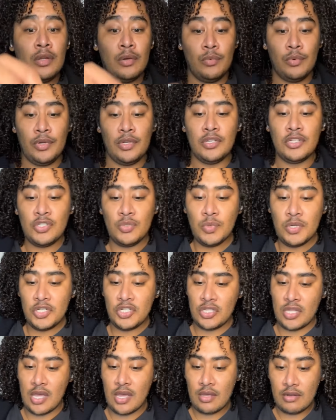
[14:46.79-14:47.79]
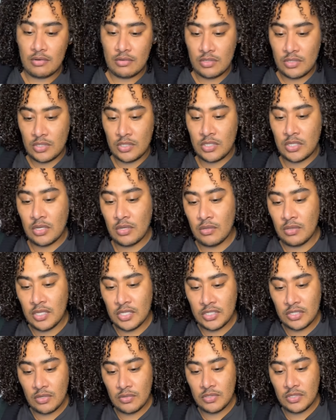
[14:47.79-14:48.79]
we're going to switch that. So
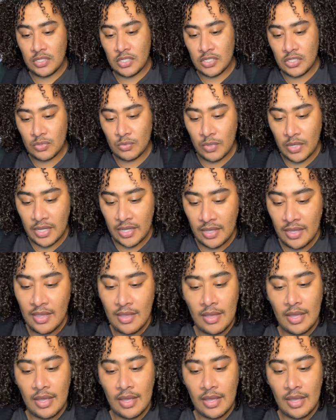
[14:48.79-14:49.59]
this goes this way.